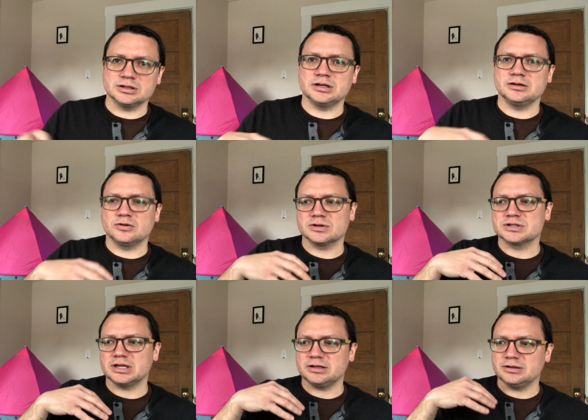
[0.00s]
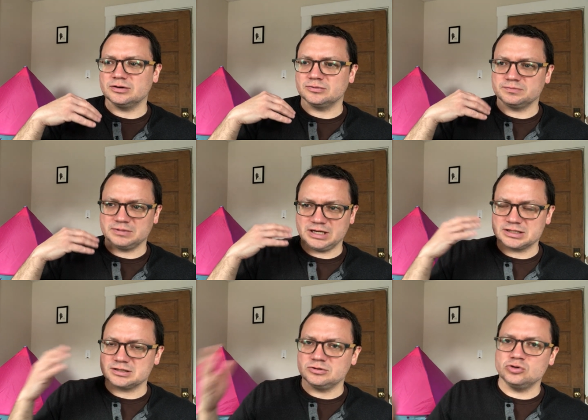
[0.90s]
And of course, they you know he
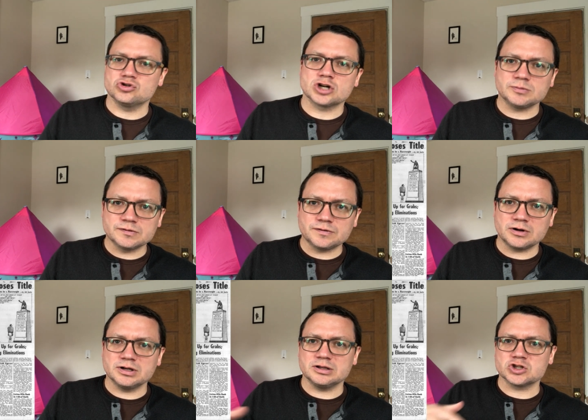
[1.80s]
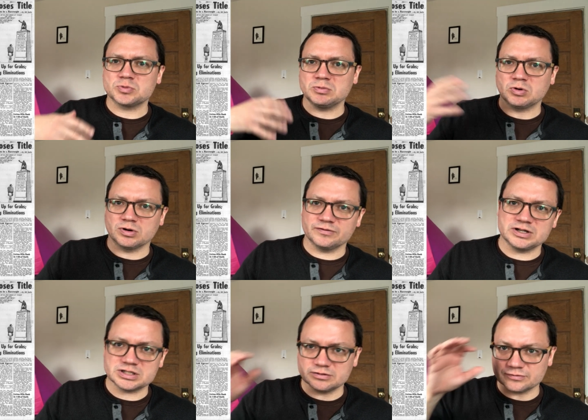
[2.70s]
gets in huge trouble for it. The Supreme Court
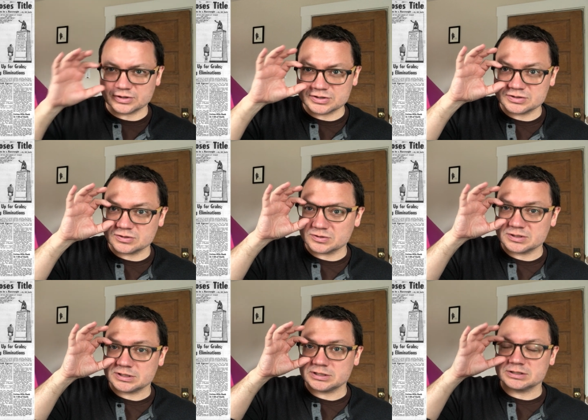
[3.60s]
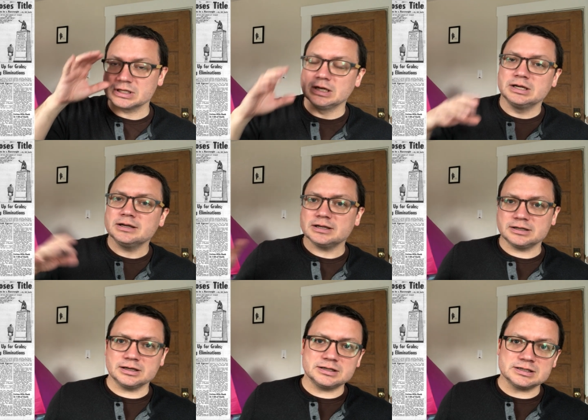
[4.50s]
eventually reverses those decisions in
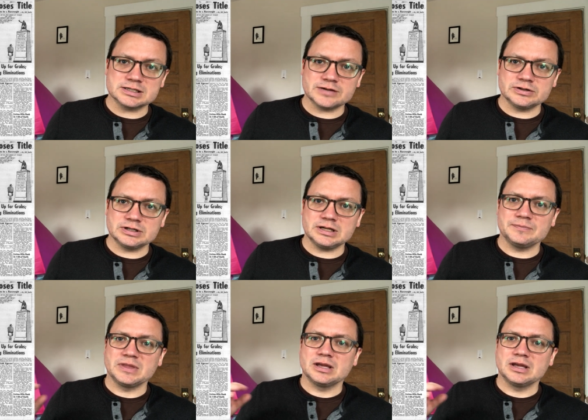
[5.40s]
1970.